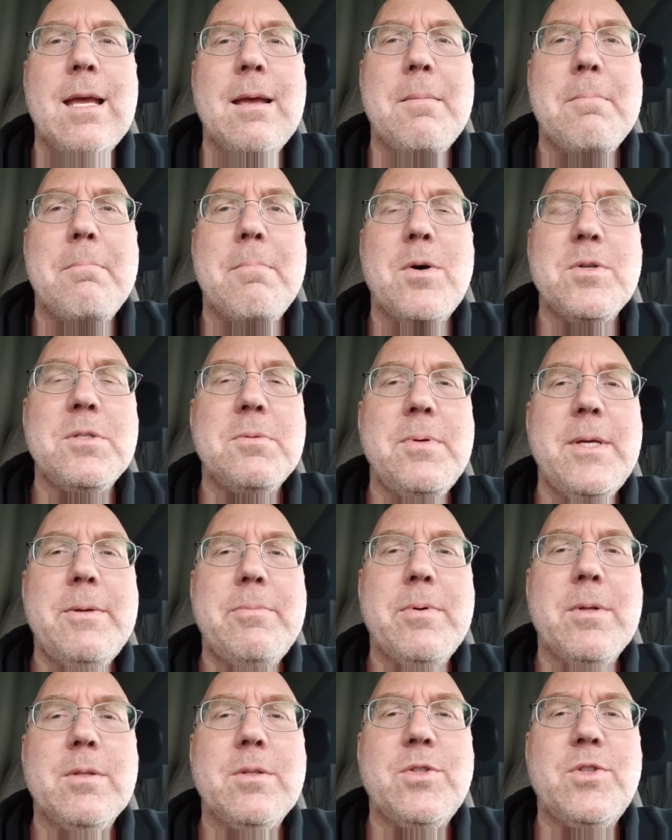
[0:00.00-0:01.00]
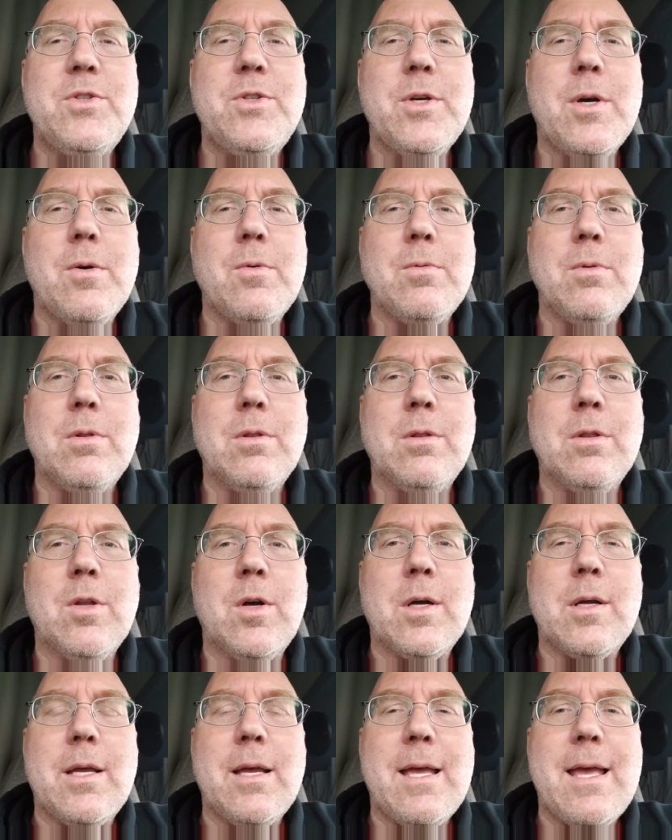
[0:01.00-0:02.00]
most people don't
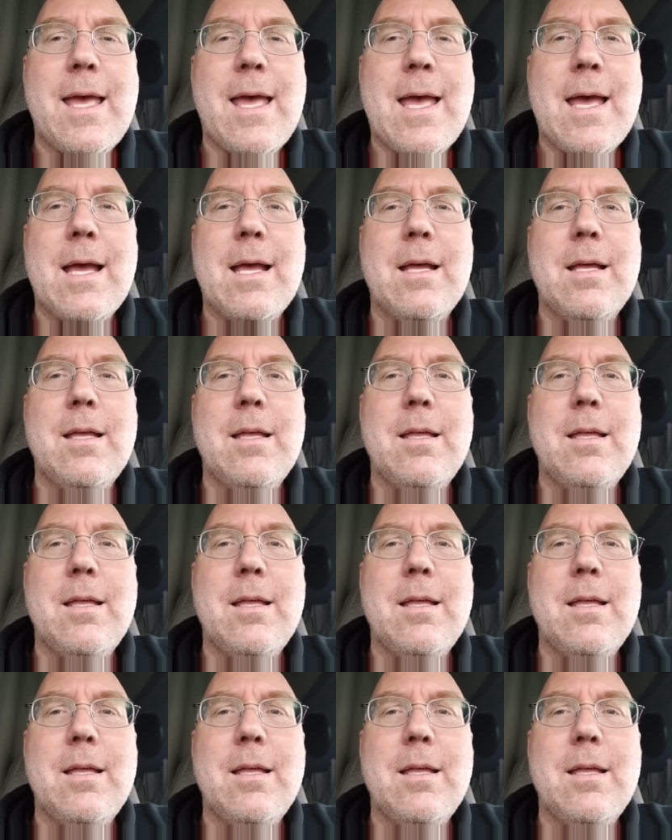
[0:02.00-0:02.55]
look at